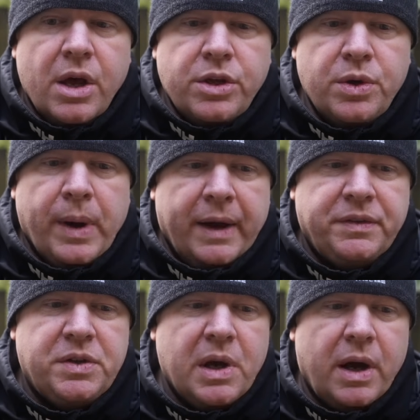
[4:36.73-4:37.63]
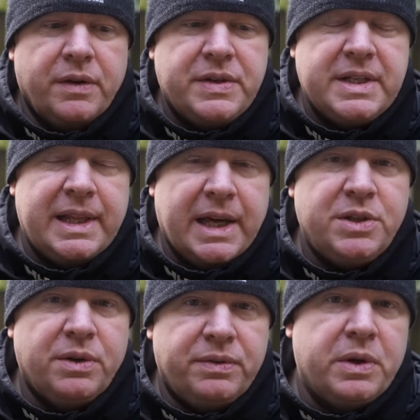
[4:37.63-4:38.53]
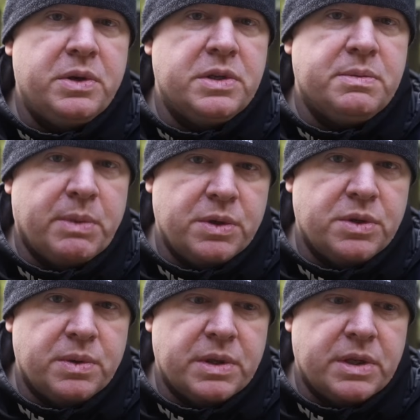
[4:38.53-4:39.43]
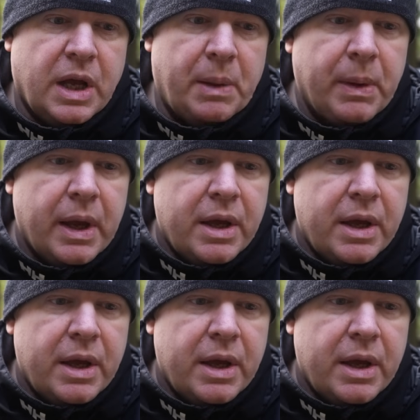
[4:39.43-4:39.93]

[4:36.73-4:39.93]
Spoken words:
you have to kind of select your focus modes all the time.